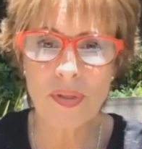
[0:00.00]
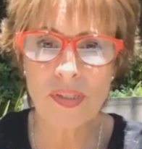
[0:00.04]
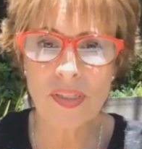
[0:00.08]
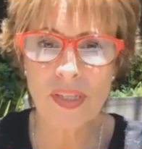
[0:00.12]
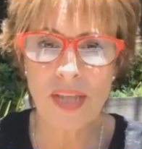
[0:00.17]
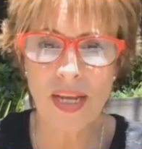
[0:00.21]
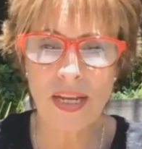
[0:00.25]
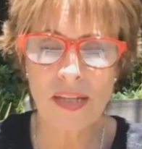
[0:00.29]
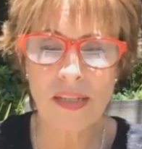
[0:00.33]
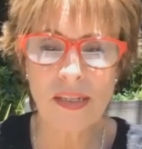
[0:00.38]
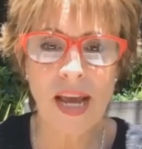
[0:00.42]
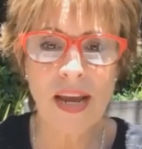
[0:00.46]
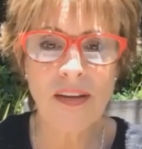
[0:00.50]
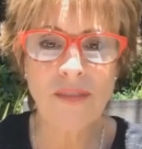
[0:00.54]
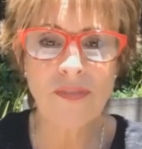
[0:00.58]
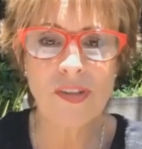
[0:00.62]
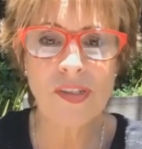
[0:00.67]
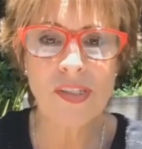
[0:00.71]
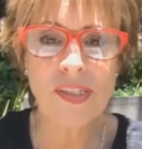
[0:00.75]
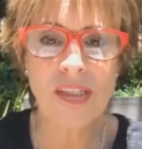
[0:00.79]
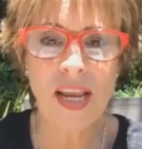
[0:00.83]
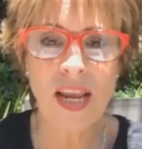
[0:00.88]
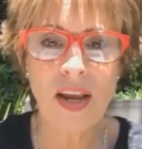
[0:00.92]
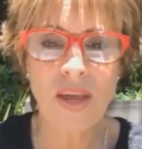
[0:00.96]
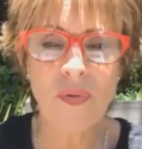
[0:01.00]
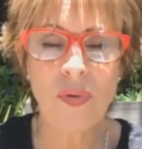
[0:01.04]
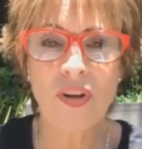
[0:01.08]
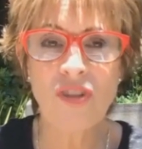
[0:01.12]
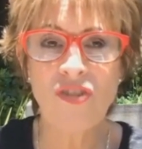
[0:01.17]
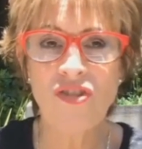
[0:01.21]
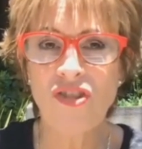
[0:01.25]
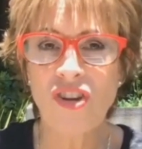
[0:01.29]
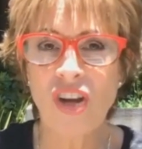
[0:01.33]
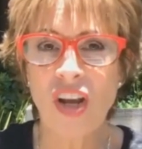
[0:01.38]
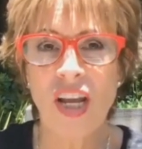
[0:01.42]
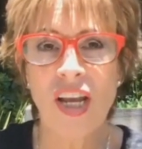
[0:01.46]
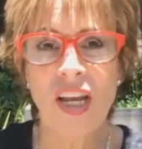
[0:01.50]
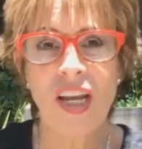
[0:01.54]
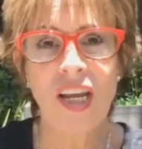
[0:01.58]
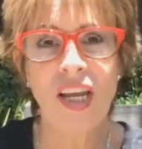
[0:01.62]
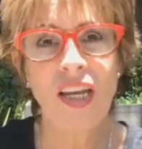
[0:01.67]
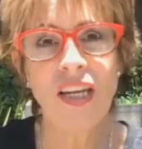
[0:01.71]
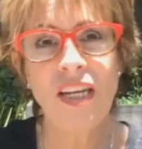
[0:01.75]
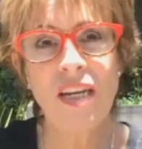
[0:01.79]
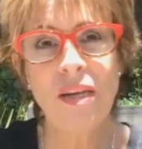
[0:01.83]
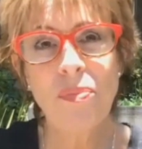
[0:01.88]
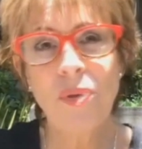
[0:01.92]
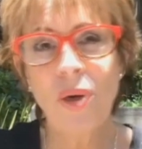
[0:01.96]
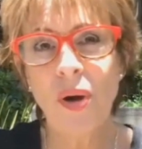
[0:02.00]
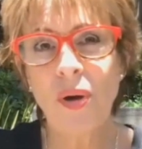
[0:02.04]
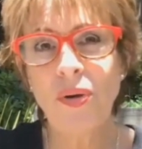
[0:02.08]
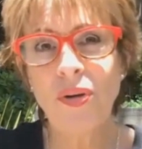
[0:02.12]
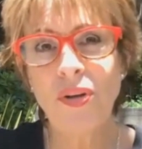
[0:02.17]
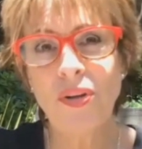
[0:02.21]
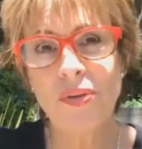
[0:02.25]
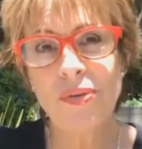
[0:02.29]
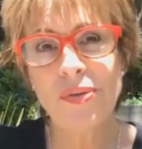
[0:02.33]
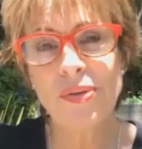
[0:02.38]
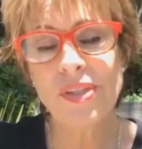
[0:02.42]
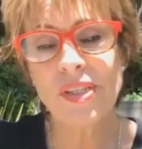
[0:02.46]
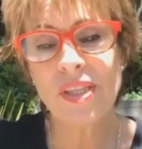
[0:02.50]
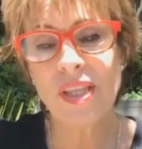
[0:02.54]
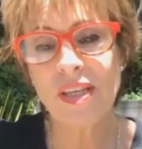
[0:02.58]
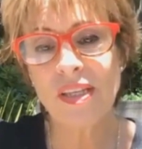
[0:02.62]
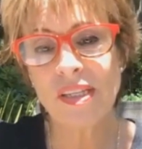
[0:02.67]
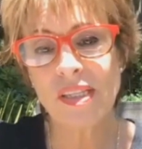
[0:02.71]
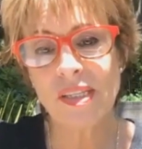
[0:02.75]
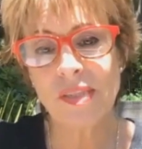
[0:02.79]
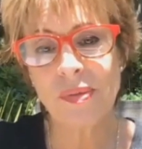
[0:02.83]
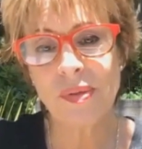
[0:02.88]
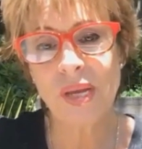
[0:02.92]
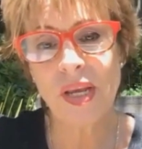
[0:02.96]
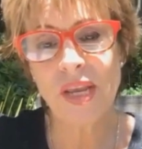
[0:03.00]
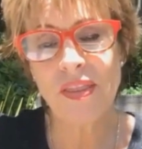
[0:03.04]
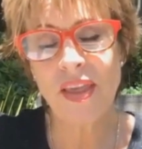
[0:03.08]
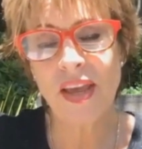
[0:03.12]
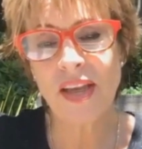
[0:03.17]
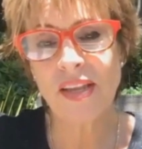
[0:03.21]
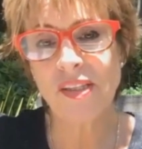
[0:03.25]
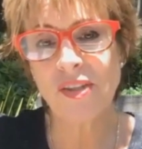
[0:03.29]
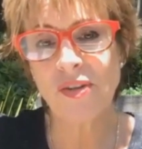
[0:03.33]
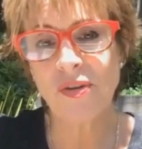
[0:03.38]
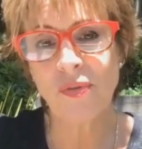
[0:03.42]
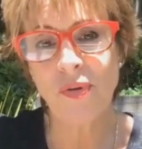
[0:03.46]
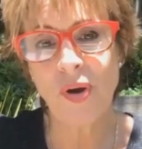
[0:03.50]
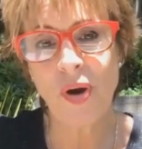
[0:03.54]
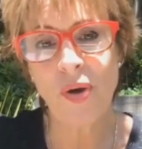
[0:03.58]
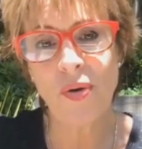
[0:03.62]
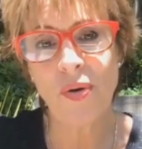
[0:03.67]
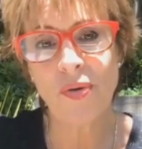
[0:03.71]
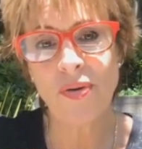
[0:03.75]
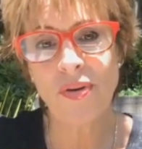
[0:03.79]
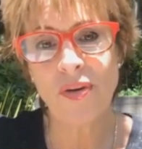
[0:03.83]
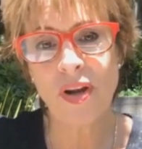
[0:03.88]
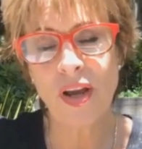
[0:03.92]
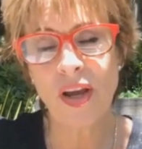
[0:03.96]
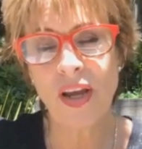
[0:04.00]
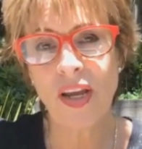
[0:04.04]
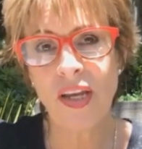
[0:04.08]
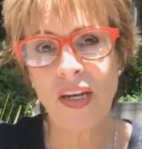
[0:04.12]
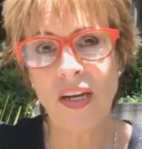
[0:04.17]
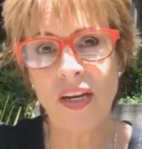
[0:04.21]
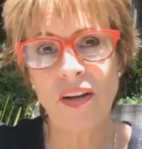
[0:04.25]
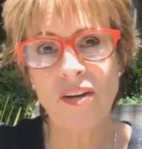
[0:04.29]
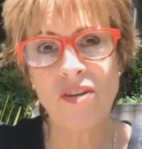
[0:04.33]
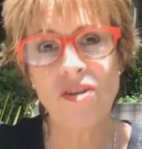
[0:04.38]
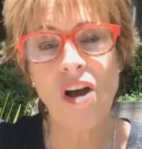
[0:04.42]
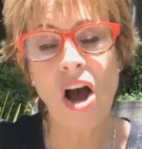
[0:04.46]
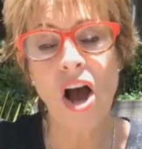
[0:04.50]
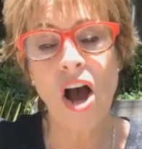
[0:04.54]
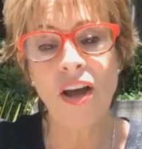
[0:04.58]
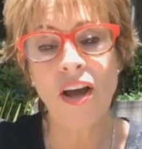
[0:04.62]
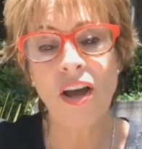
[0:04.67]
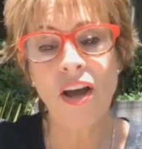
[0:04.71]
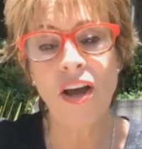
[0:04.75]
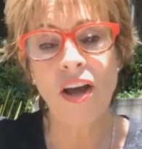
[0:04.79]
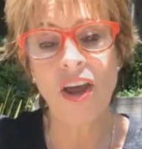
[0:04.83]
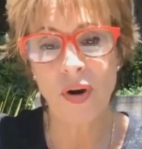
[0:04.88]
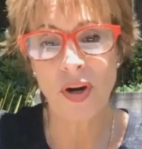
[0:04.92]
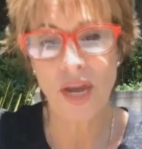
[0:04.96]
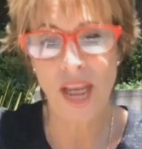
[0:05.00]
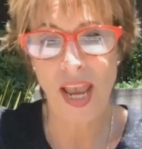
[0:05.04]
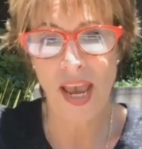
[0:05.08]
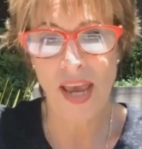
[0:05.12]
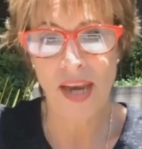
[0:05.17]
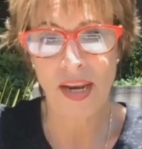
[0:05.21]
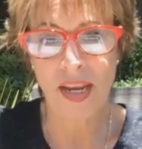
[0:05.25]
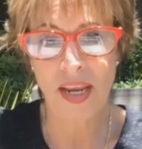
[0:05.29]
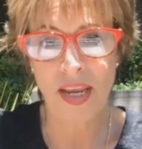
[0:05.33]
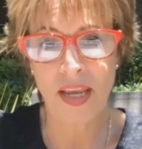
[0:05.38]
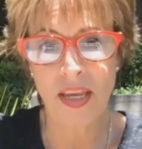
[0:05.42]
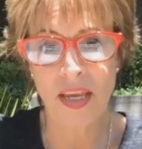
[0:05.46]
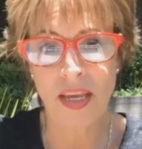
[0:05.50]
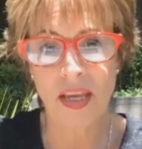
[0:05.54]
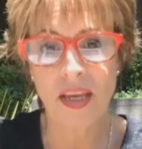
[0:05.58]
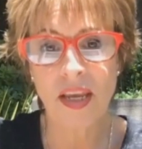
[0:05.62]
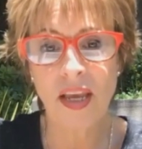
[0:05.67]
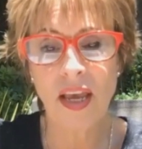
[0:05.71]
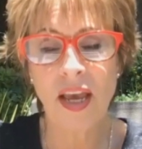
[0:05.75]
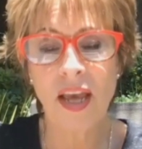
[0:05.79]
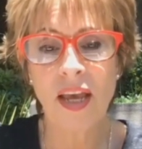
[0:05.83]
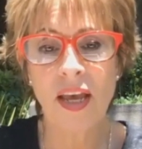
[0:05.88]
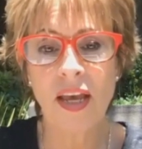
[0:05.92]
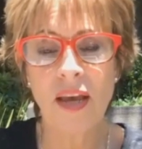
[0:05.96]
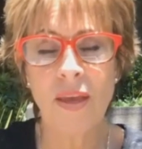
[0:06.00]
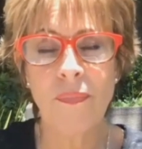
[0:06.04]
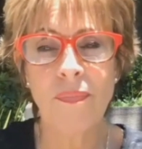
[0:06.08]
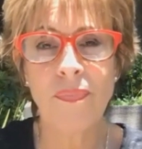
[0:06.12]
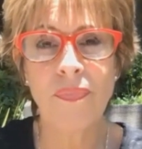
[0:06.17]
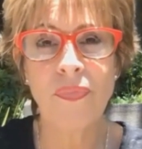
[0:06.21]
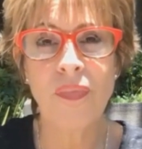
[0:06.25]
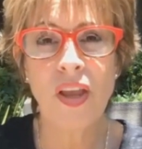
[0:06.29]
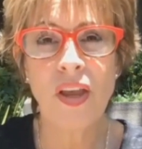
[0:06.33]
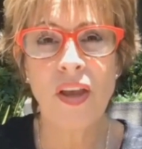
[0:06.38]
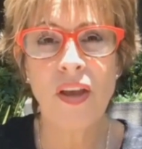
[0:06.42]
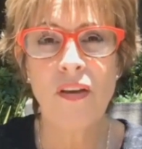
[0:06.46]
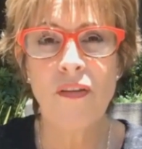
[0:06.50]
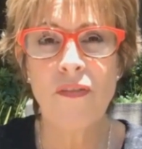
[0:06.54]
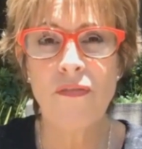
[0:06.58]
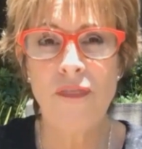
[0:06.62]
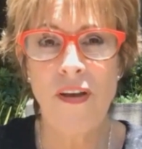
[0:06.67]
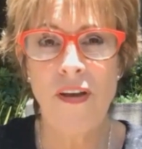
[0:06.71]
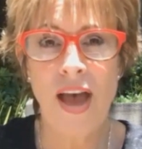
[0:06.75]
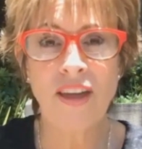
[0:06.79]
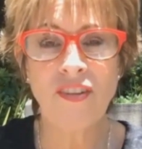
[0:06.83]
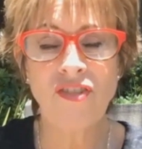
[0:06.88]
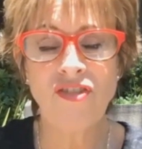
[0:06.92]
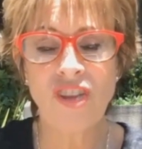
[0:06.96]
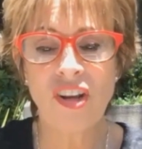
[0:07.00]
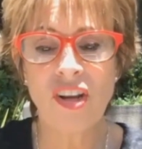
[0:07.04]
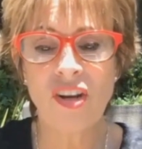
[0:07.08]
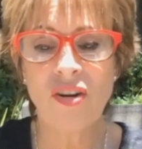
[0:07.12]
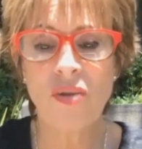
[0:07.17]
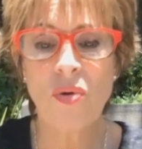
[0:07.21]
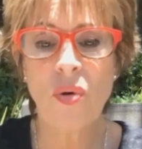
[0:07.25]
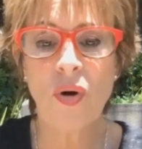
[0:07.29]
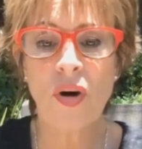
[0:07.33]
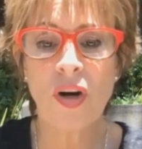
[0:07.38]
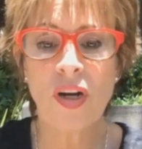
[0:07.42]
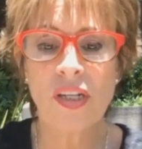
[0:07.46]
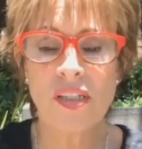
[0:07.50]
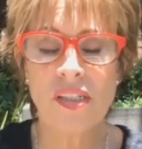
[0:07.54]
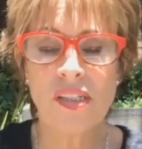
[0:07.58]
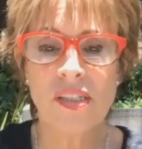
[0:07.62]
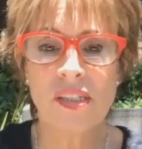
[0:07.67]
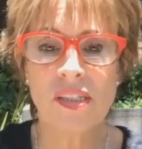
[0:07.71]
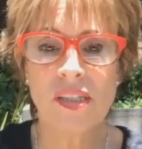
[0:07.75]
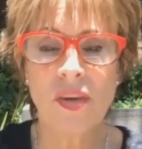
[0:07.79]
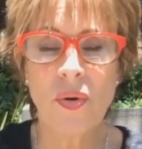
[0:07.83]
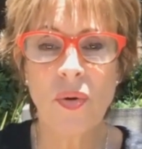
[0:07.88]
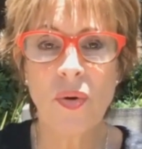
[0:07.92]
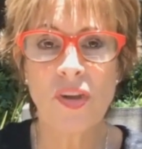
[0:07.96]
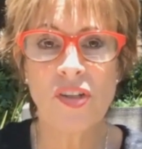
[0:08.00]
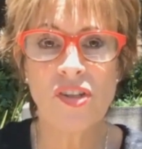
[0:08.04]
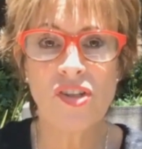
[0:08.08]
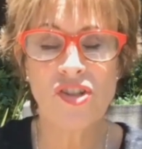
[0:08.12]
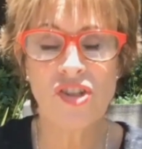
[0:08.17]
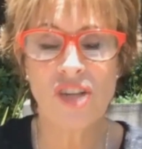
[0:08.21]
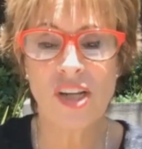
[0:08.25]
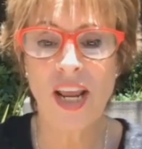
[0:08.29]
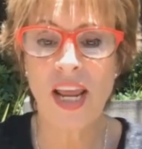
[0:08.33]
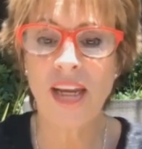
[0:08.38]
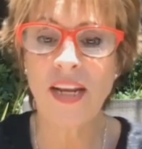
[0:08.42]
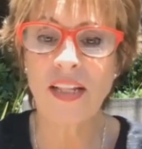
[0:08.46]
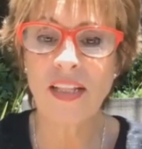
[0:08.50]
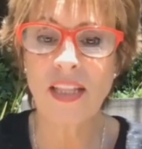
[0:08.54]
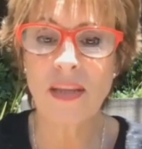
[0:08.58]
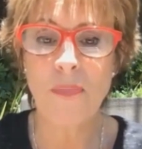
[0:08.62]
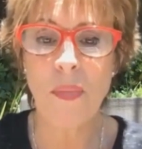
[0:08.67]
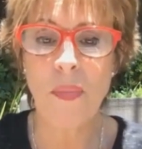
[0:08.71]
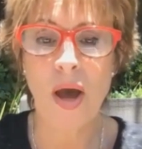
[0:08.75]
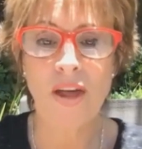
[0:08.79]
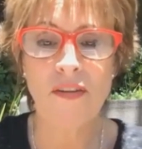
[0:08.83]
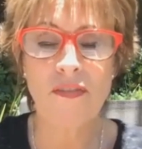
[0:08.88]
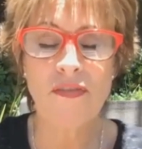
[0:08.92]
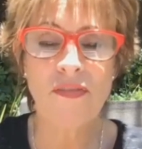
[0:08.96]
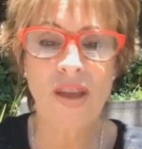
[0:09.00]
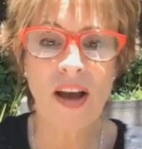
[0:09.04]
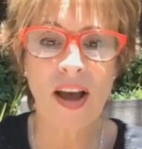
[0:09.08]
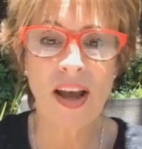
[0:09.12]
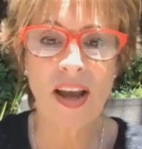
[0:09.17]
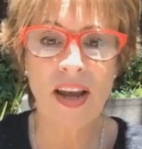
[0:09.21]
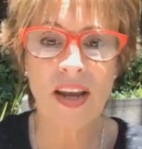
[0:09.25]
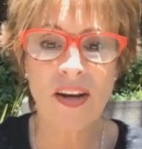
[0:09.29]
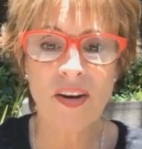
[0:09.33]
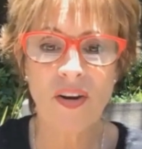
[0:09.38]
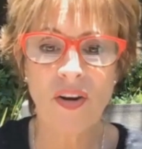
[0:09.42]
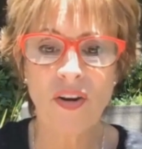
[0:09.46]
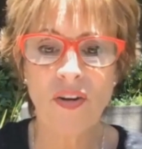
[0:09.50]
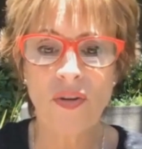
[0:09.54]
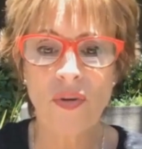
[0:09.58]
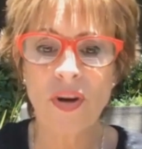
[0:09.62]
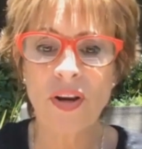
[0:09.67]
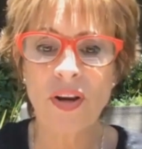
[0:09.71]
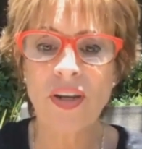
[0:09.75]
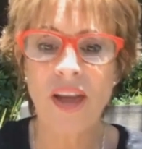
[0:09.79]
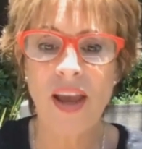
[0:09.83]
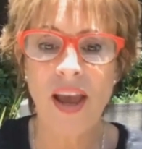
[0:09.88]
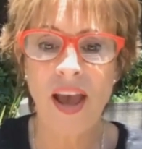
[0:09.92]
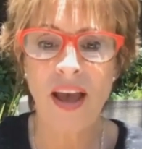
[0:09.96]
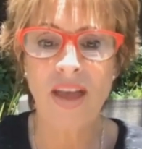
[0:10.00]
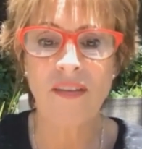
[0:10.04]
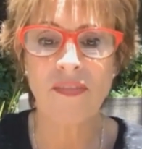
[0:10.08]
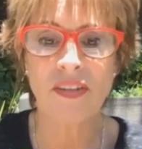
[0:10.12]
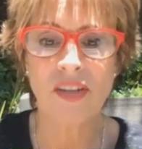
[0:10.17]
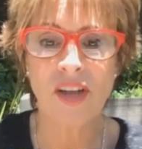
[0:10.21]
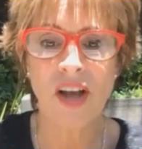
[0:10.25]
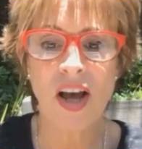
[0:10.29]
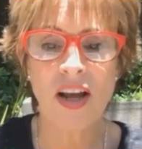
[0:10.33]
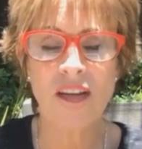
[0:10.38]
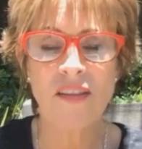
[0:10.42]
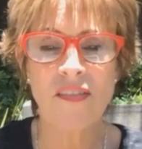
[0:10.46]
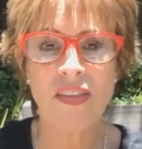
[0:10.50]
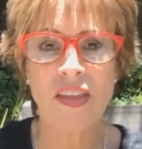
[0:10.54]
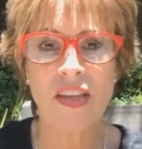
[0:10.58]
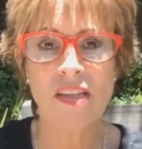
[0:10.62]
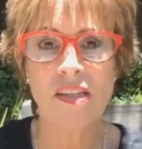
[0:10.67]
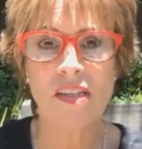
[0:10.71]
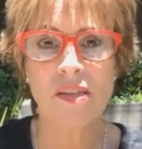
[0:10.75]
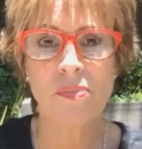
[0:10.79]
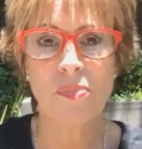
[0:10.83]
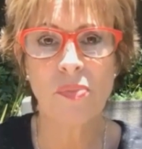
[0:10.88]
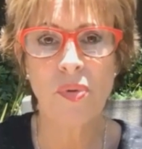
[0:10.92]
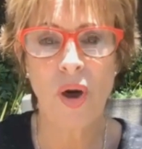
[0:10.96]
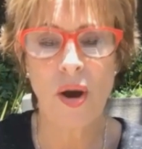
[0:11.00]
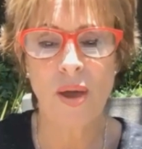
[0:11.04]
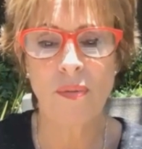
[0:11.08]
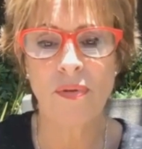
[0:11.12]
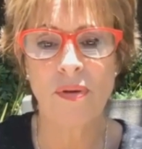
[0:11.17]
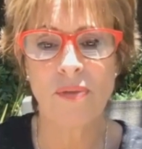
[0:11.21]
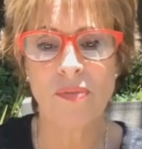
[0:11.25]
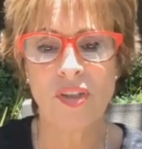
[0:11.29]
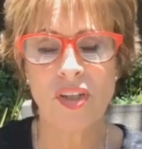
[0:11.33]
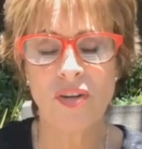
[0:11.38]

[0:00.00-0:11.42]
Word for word: like glyphosate, which any produce that's that's grown in a non-organic um, fashion, or it's or it's genetically modified, are going to have a lot of these problems.